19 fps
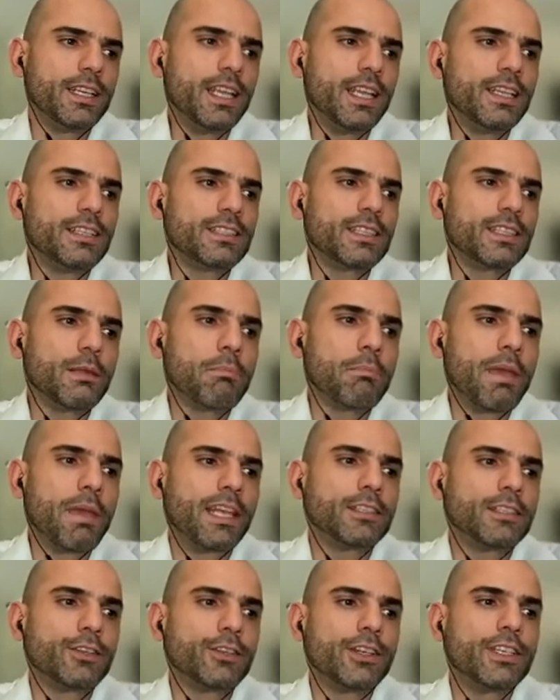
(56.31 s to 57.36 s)
is the
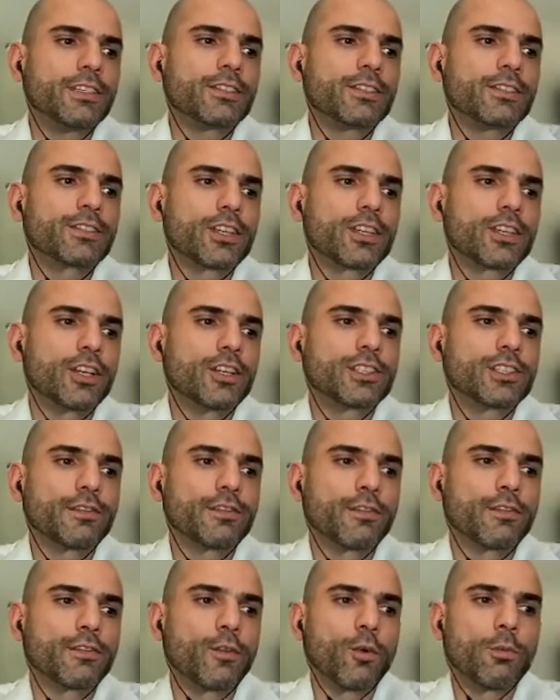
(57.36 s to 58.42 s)
mandatory disclosure
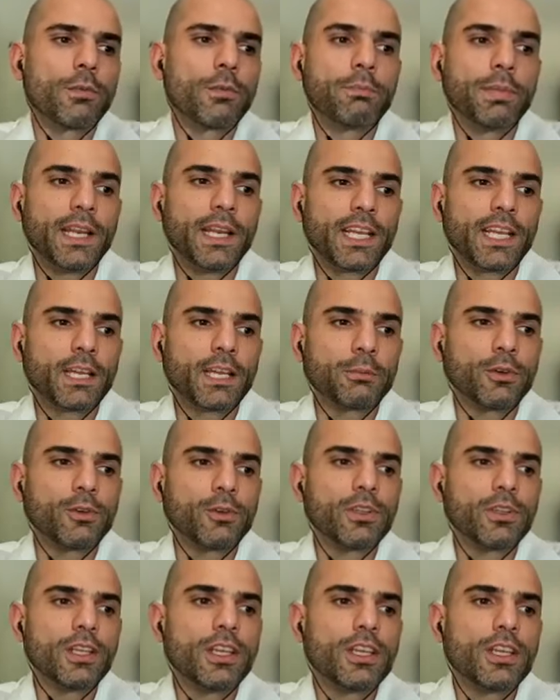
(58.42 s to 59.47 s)
form
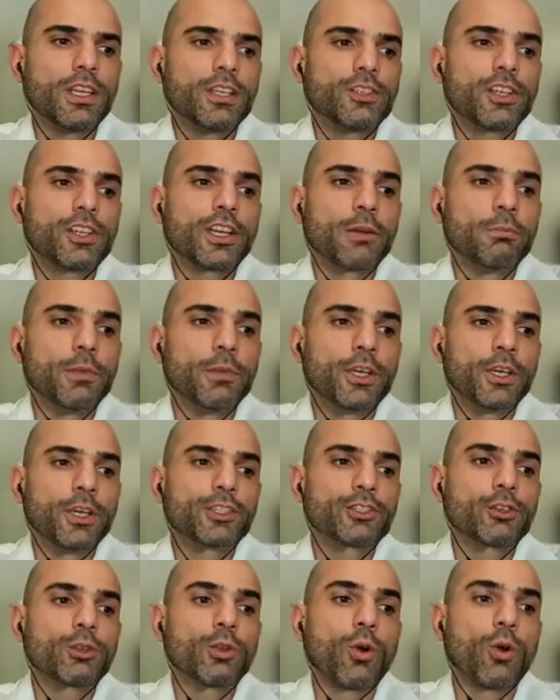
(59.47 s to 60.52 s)
applicable to
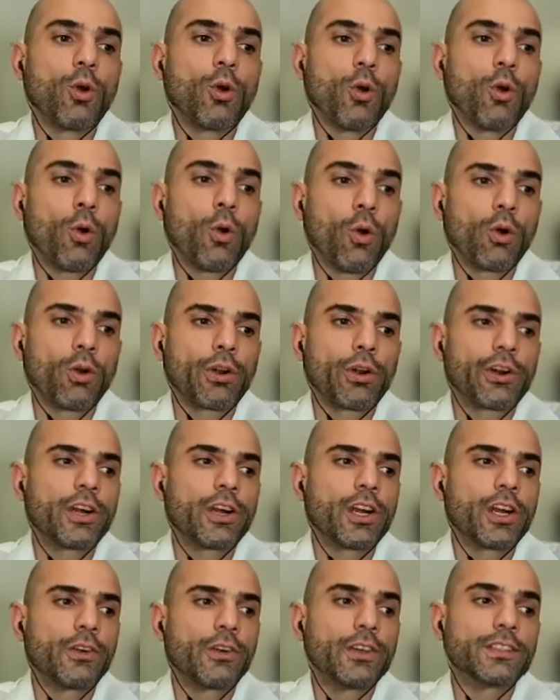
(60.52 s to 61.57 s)
commercial
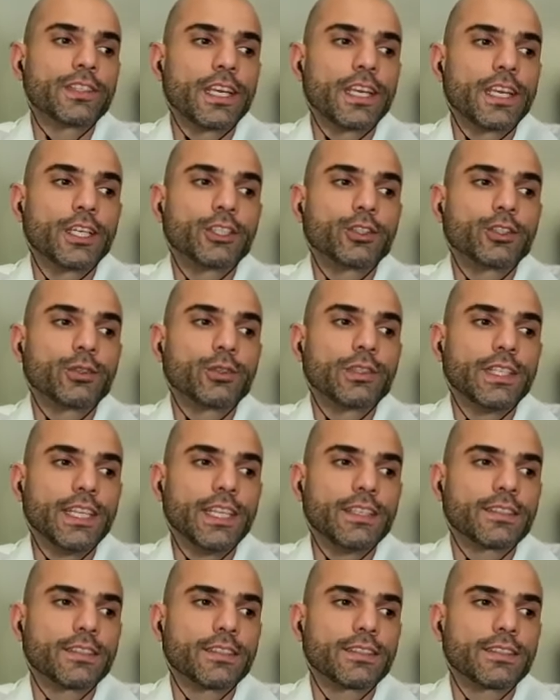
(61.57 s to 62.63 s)
or residential
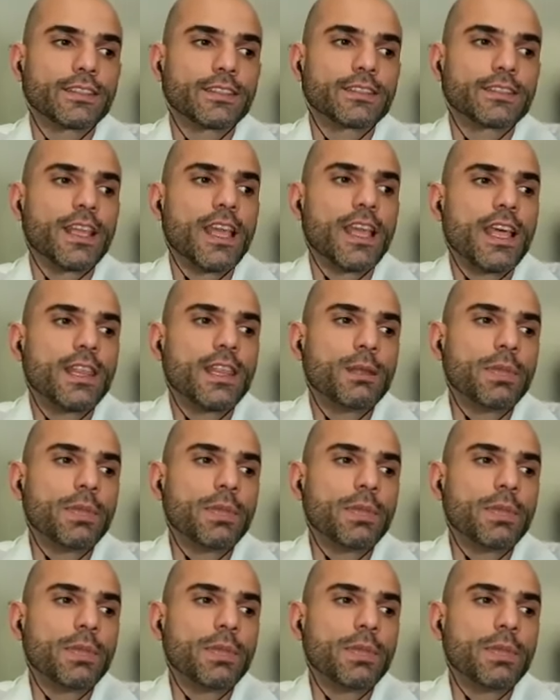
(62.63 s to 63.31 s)
leases? The